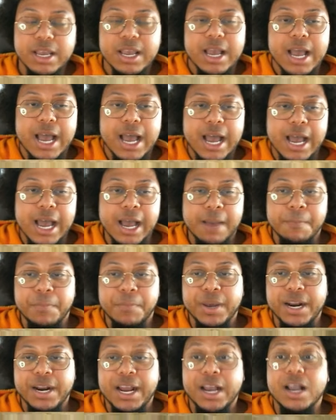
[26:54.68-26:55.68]

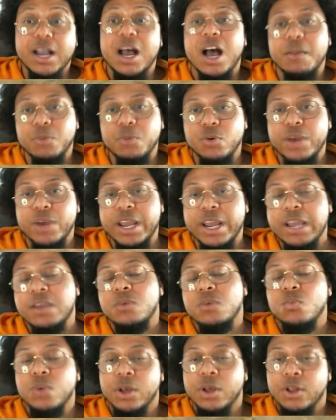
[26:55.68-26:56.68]
But
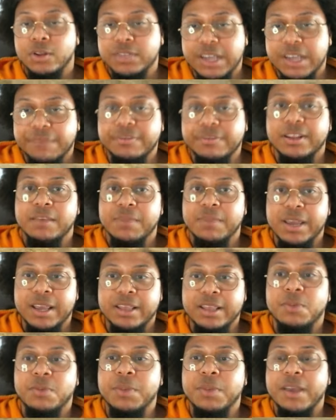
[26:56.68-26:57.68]
Kamui will definitely
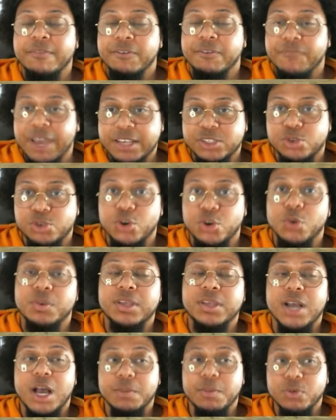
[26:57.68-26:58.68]
they'll be able to phase through you
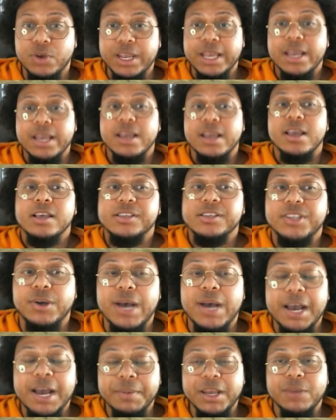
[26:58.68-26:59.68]
with Kamui. So
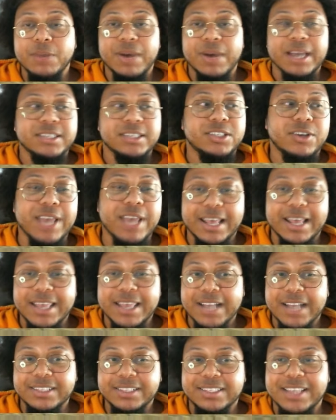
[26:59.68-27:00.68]
anyway, so yeah,
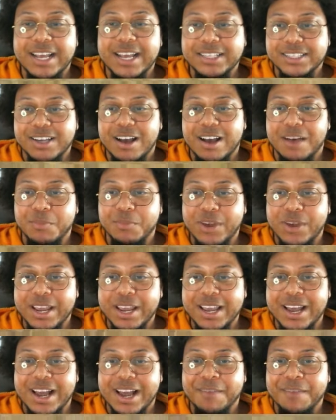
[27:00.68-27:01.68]
that's Kamui.
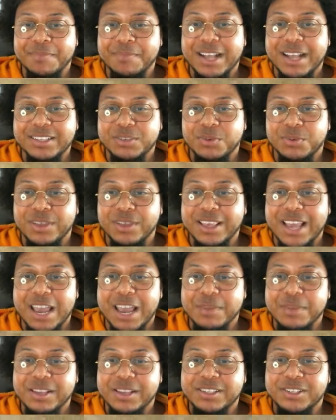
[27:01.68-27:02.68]
That's where the
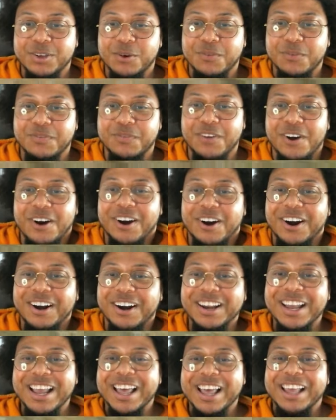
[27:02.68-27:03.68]
game is so far.